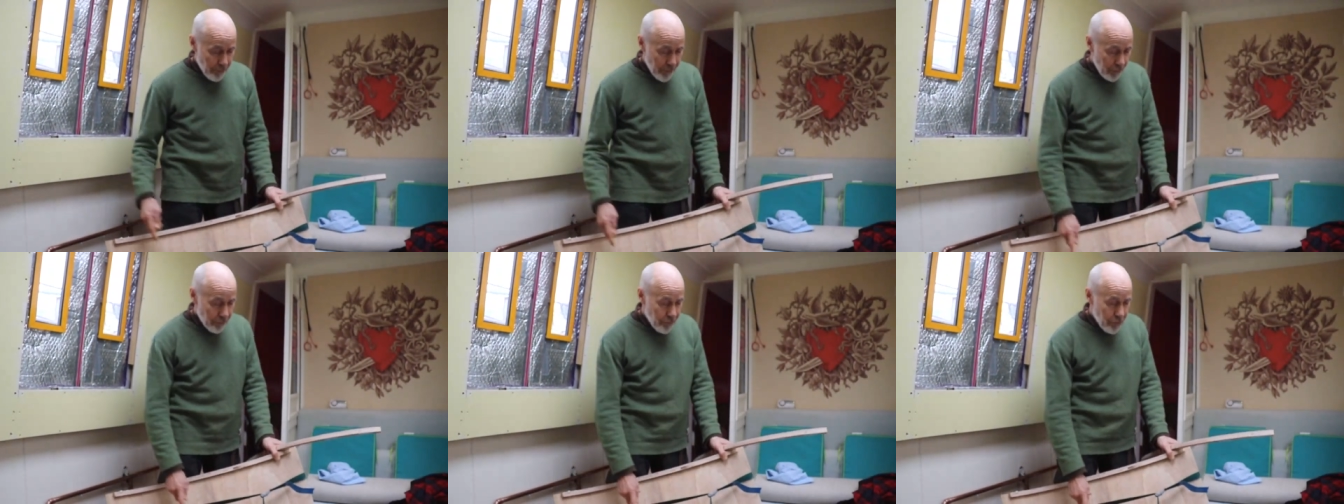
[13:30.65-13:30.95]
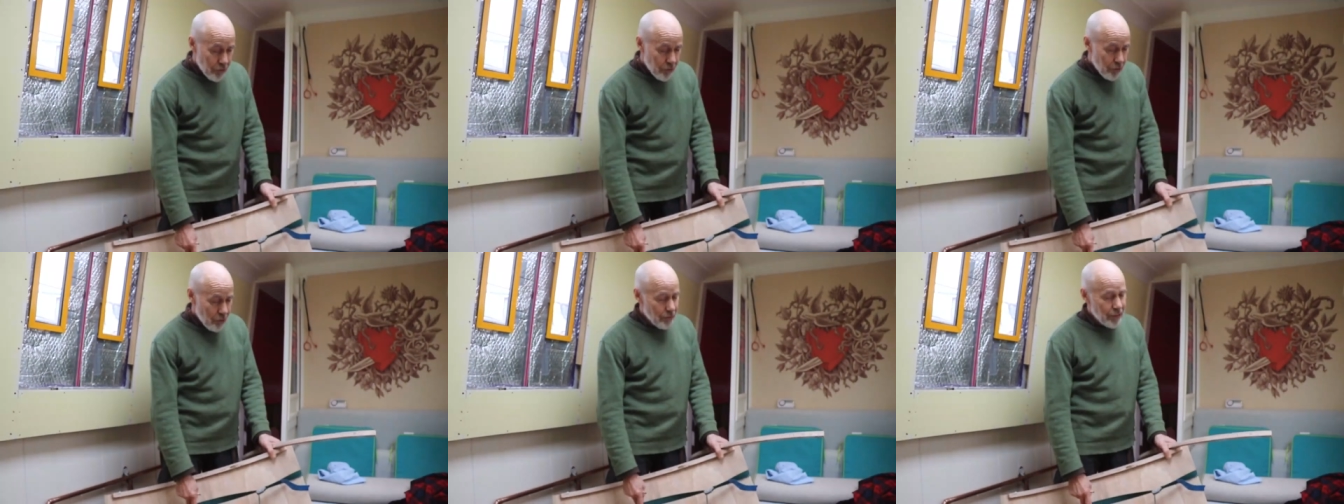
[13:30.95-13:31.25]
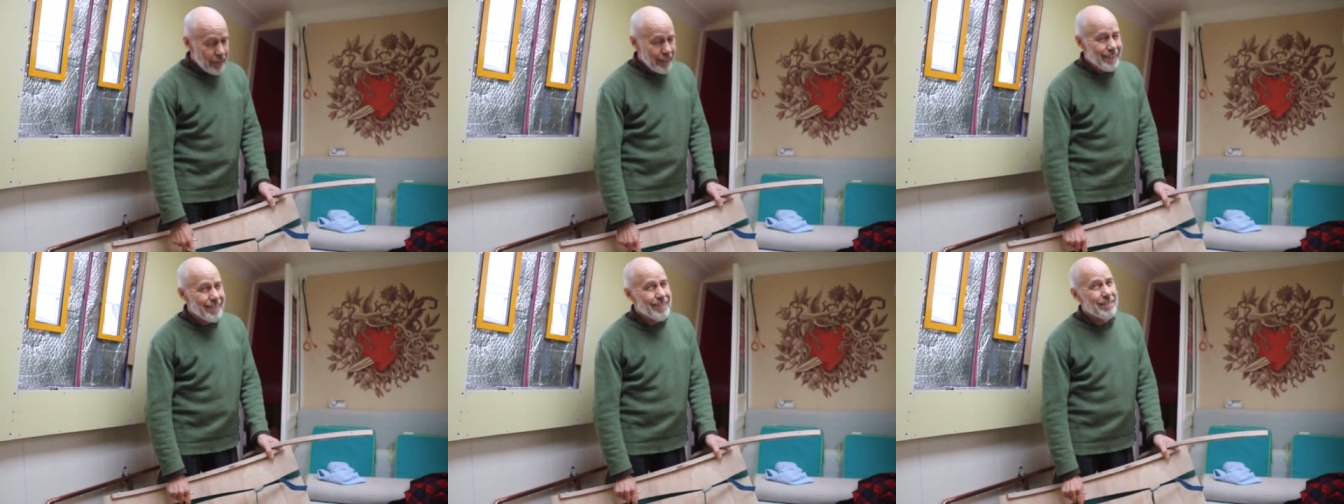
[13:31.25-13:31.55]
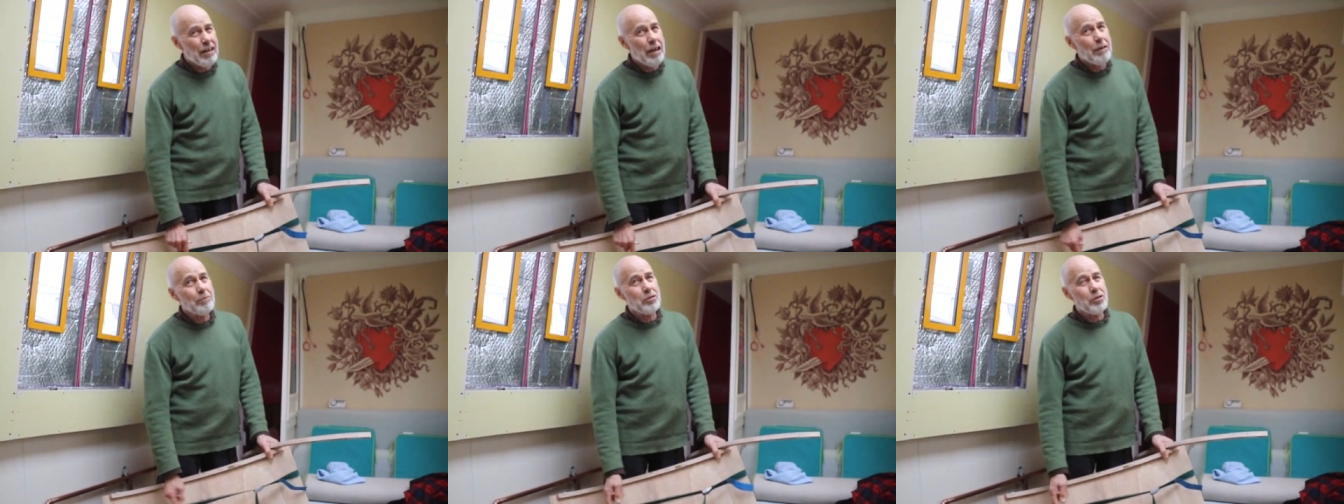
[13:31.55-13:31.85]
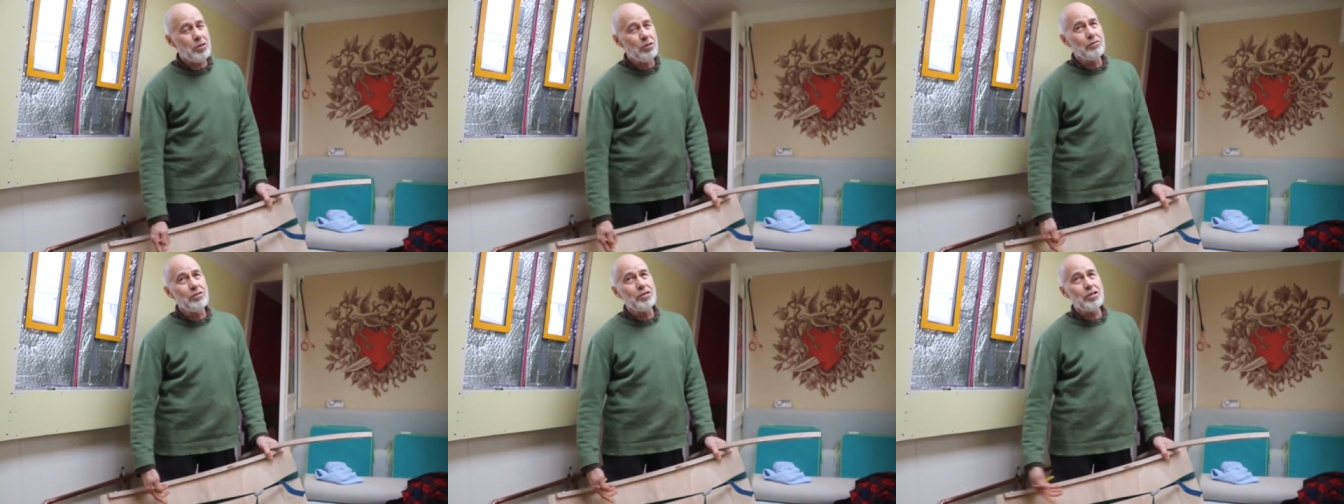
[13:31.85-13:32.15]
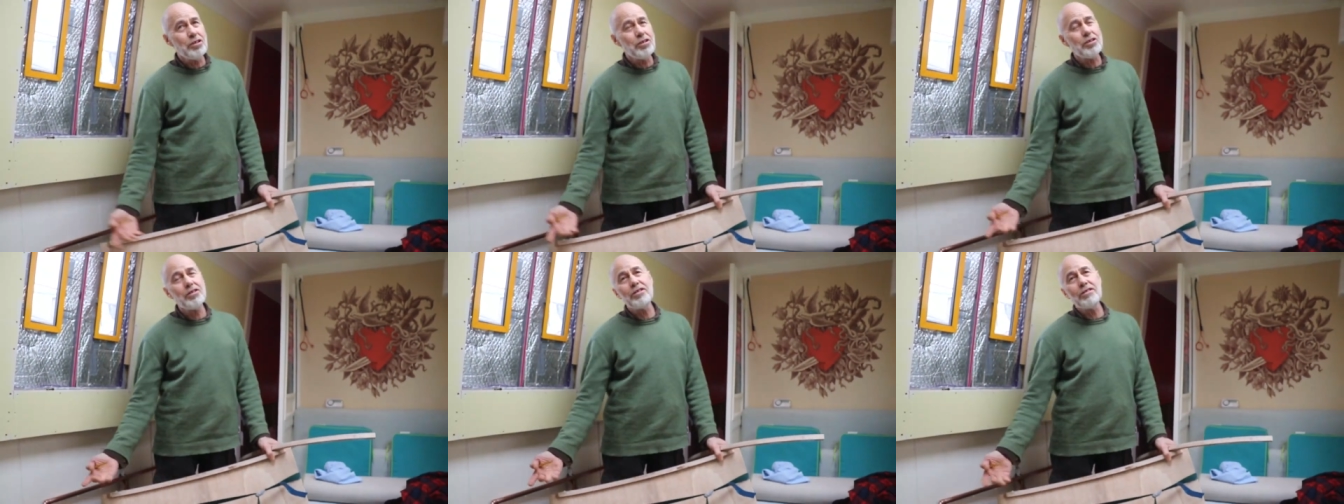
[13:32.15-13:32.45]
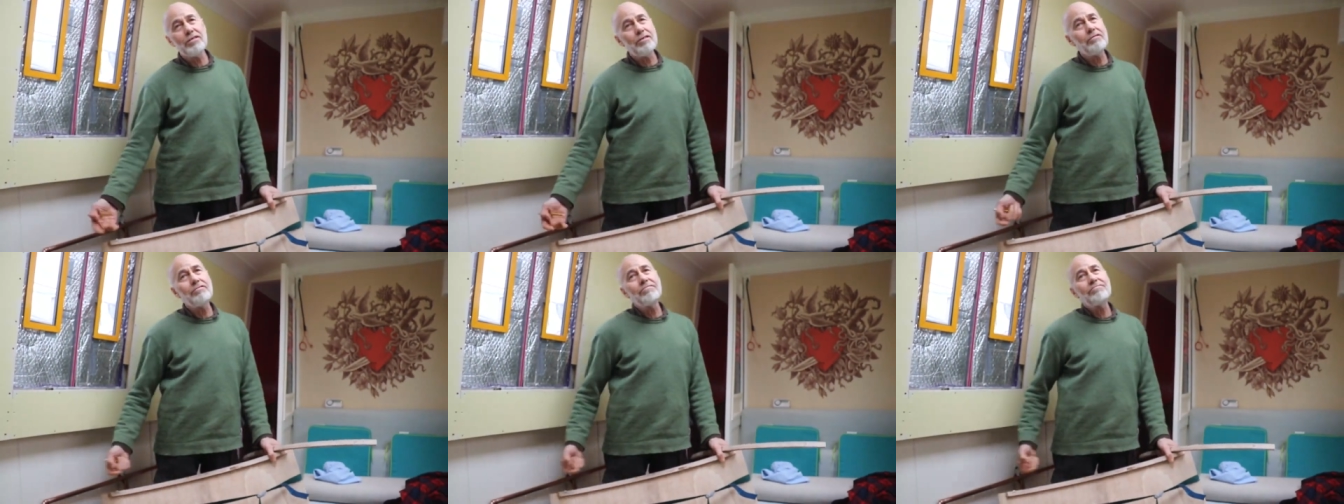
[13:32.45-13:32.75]
I've just got these straps on
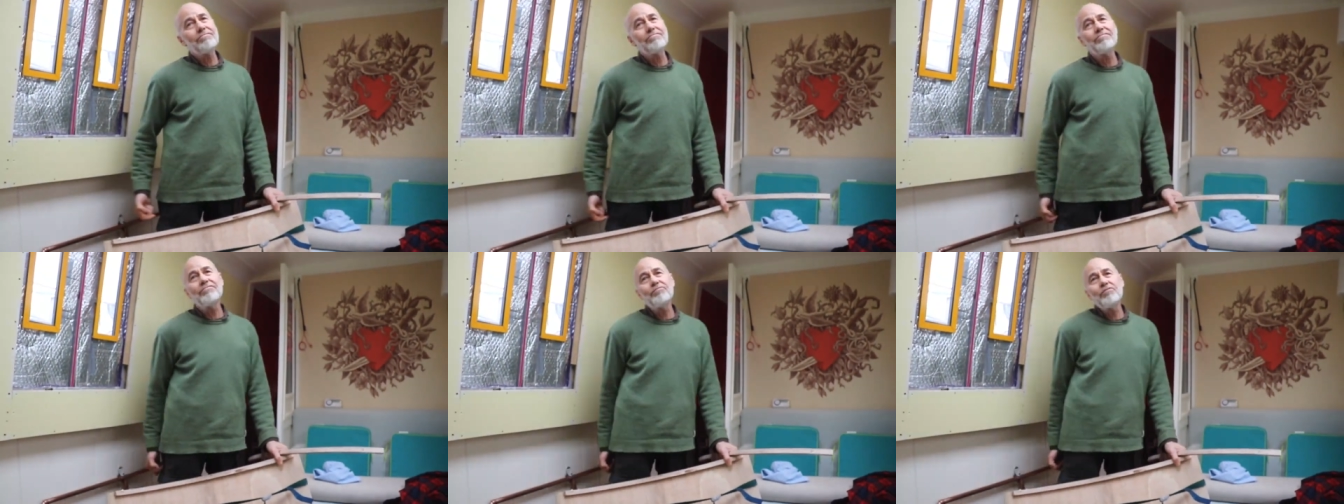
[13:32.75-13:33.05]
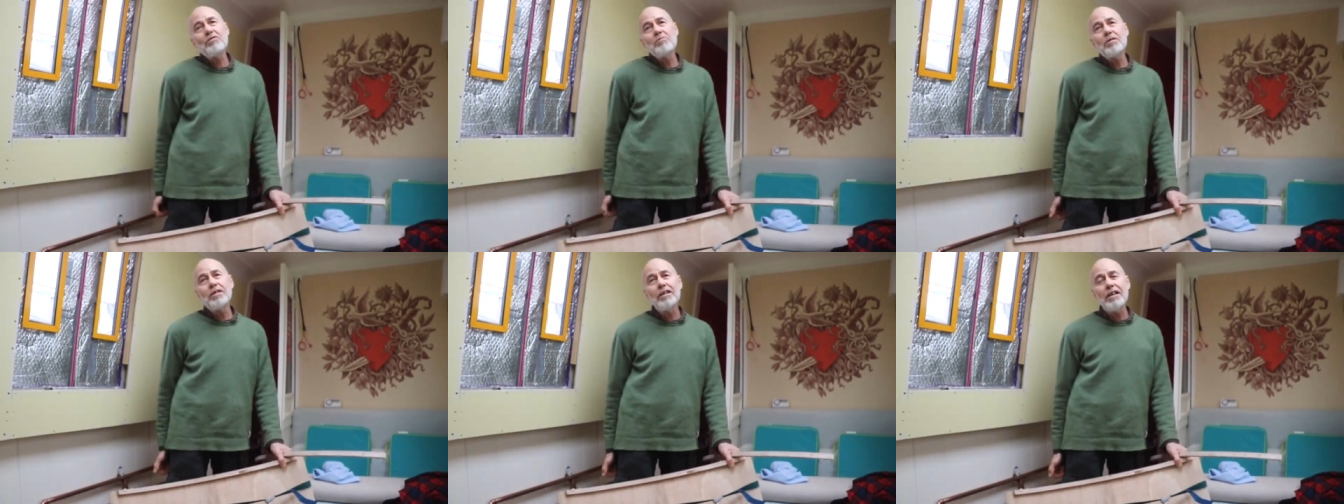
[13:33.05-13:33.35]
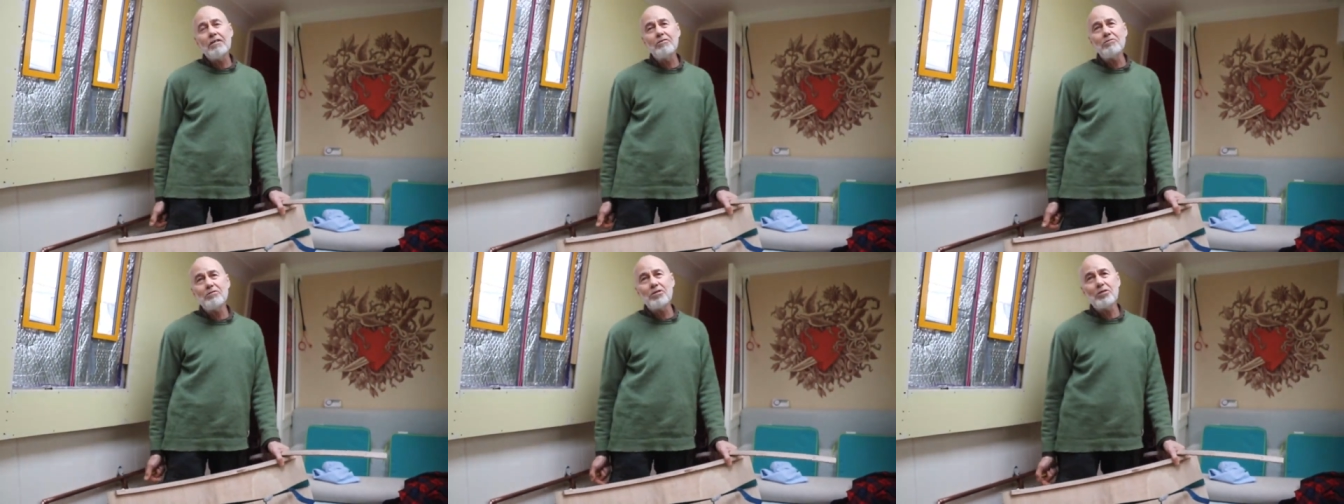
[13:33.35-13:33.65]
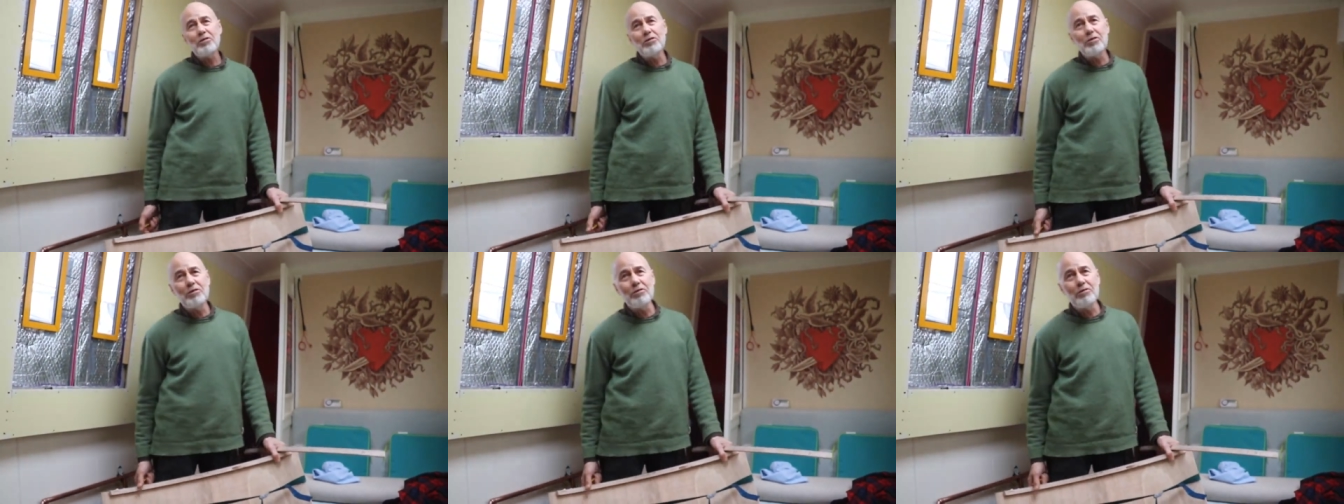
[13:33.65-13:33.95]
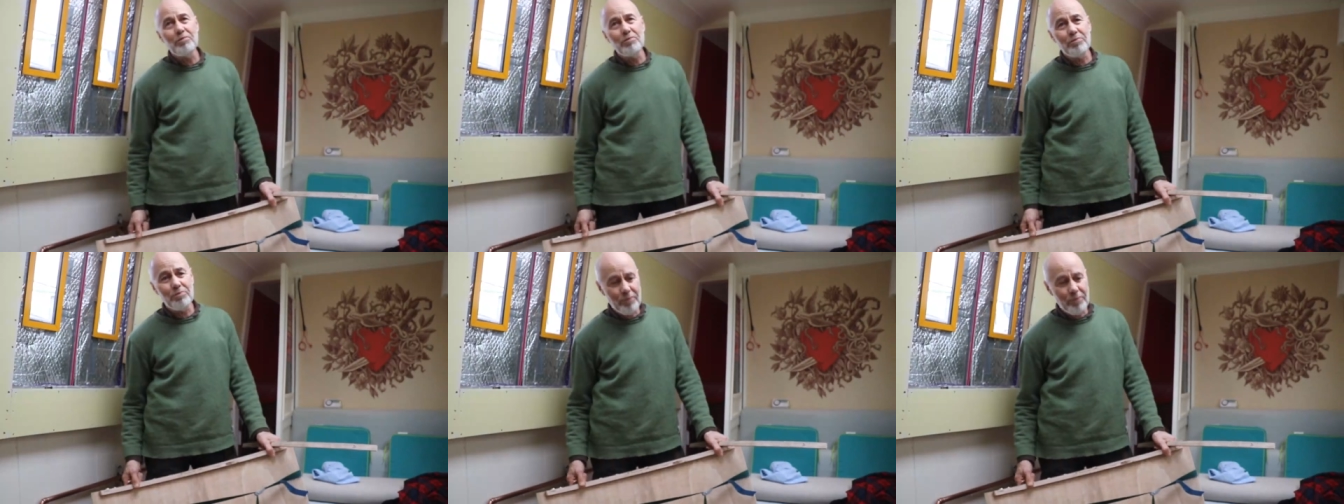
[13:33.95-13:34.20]
just for my own sort of